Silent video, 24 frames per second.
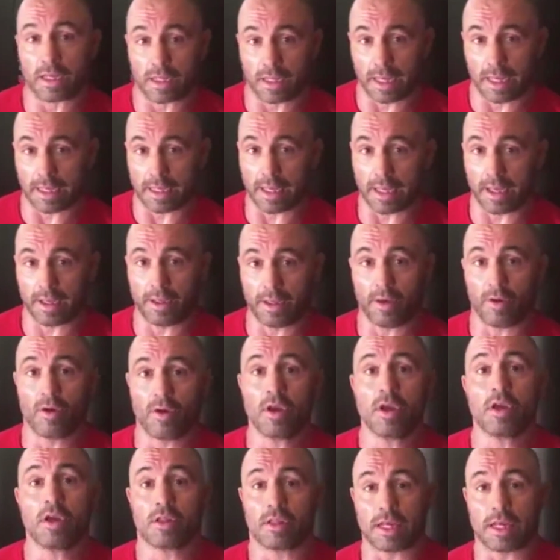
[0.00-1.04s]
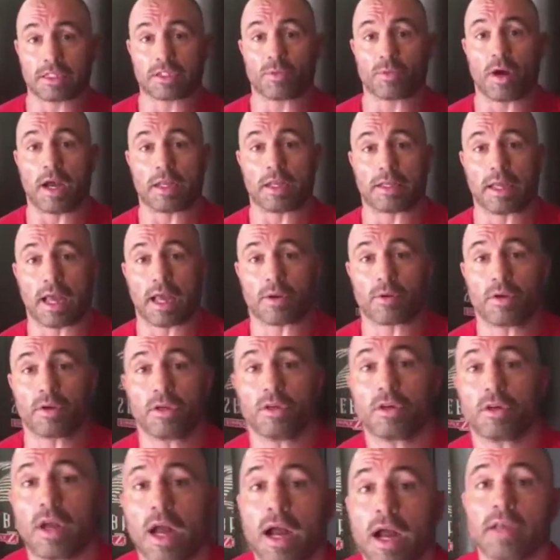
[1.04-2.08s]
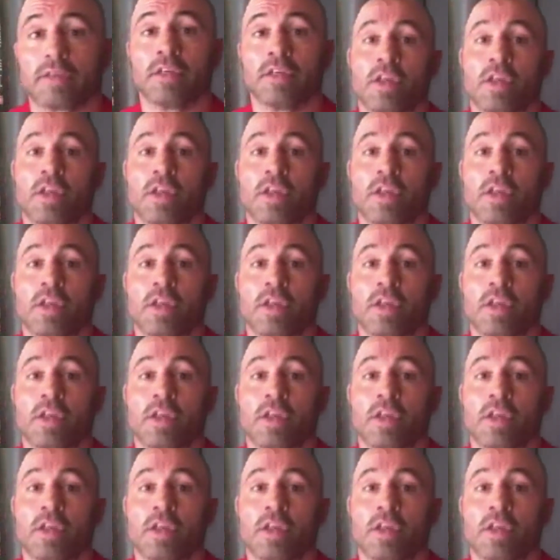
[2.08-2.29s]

leg kick you. That's why Taekwondo guys